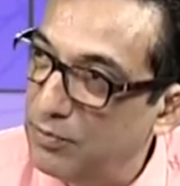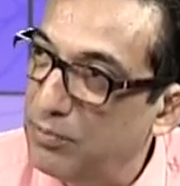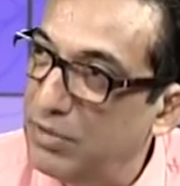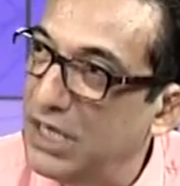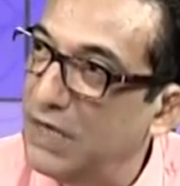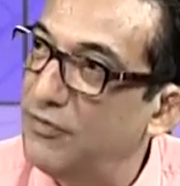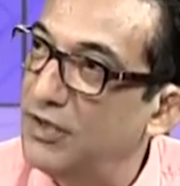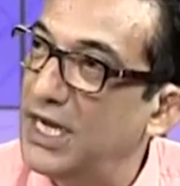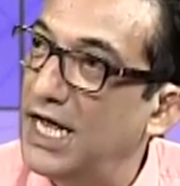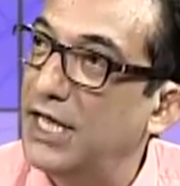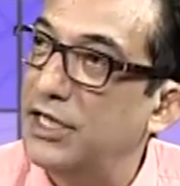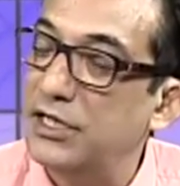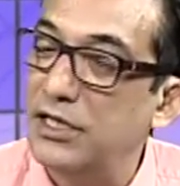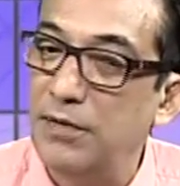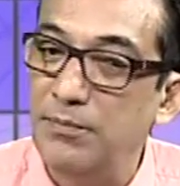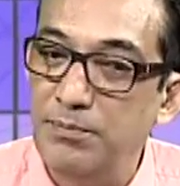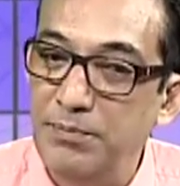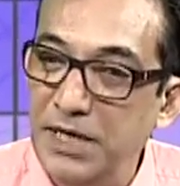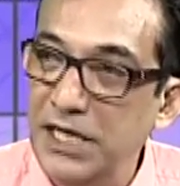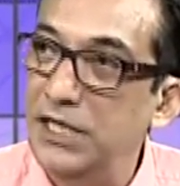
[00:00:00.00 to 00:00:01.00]
but if it has
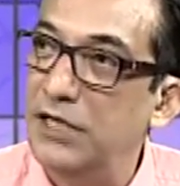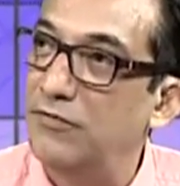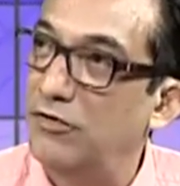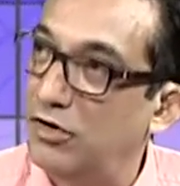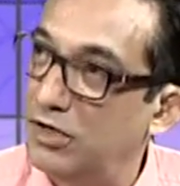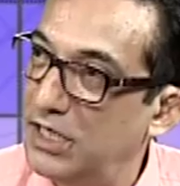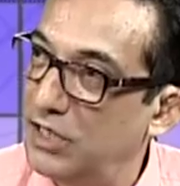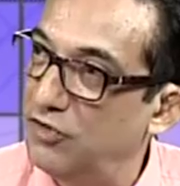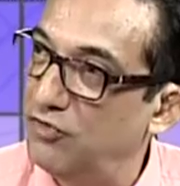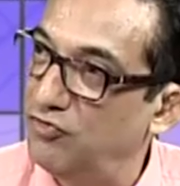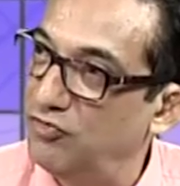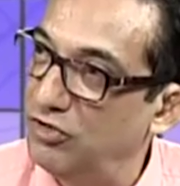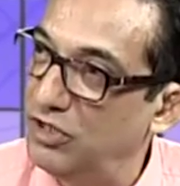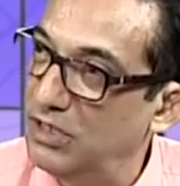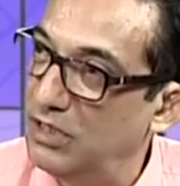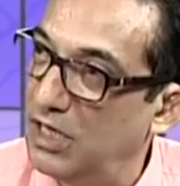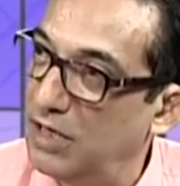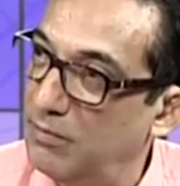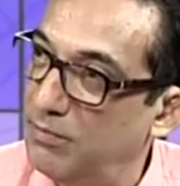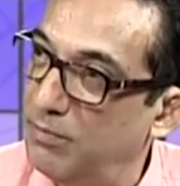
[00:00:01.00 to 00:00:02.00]
some piece of our
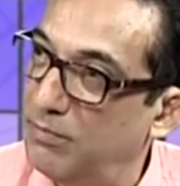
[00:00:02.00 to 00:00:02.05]
history, a